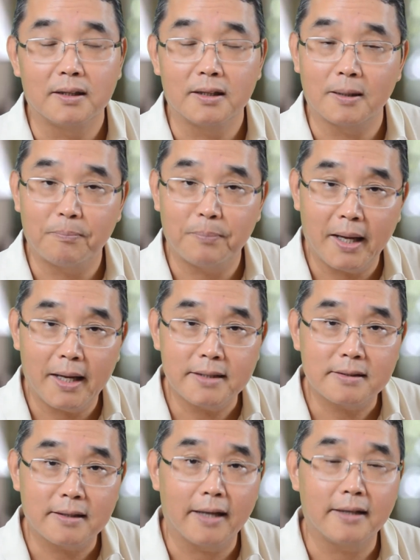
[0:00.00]
The
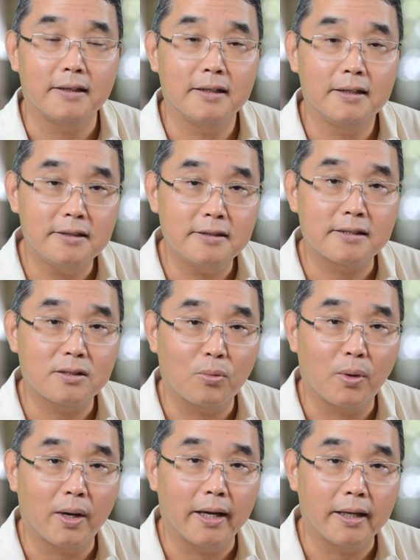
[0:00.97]
best and easiest
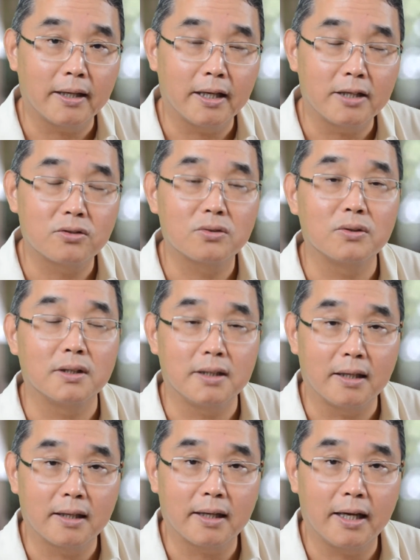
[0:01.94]
way is to
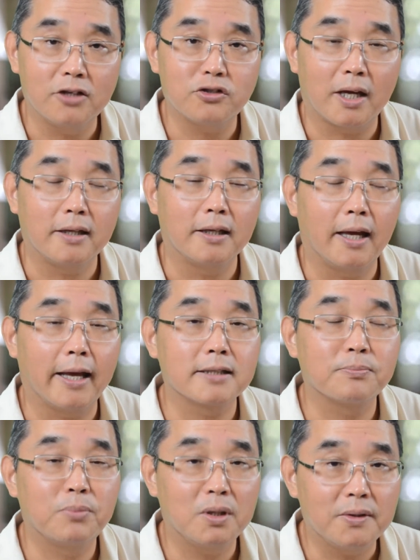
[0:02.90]
engage an
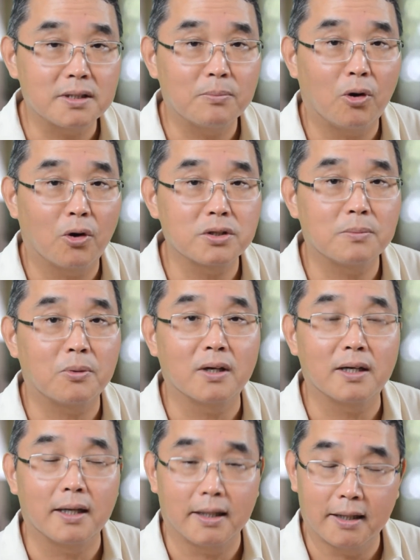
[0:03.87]
experienced mortgage
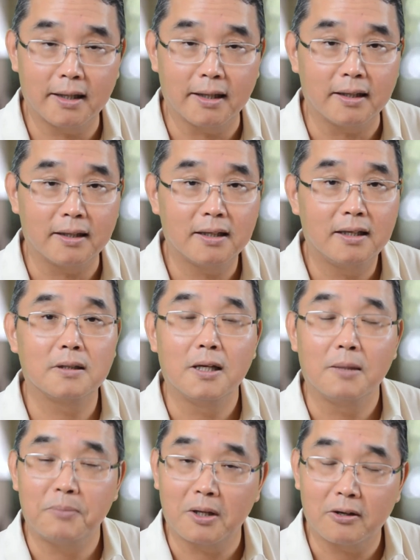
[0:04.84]
broker early,
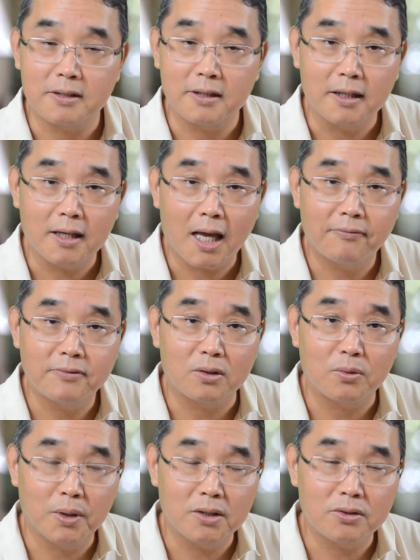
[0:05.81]
because they have
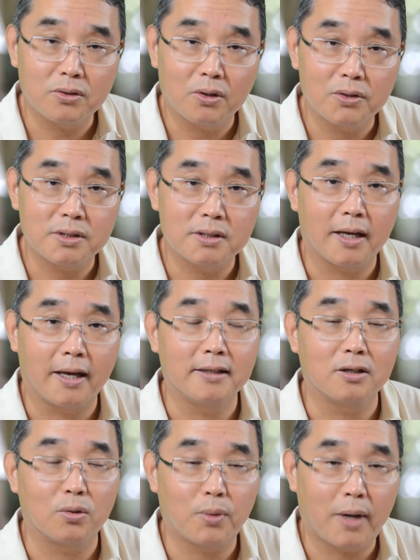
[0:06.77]
the resource
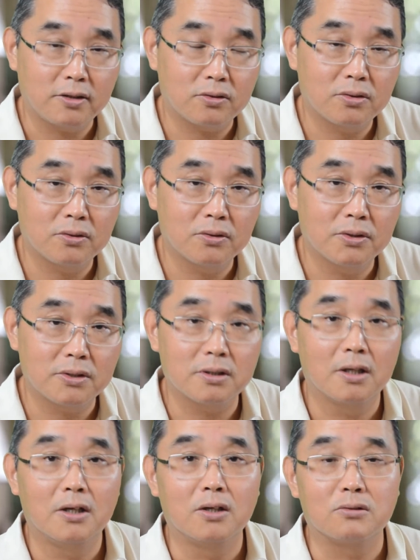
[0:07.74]
and the right
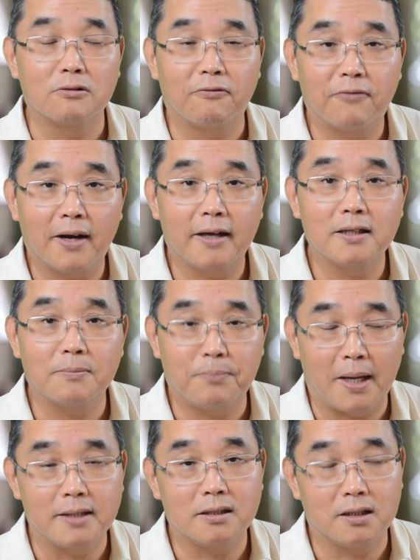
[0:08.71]
tools to find the
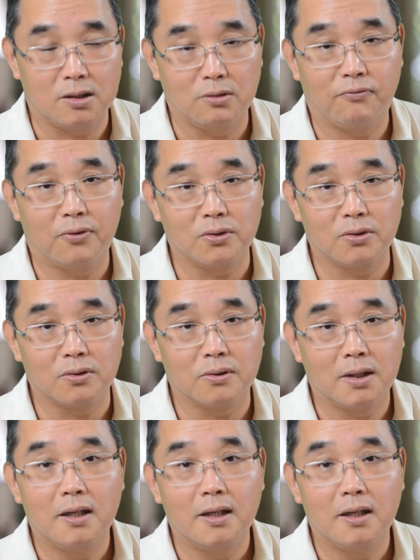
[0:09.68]
best deal for you.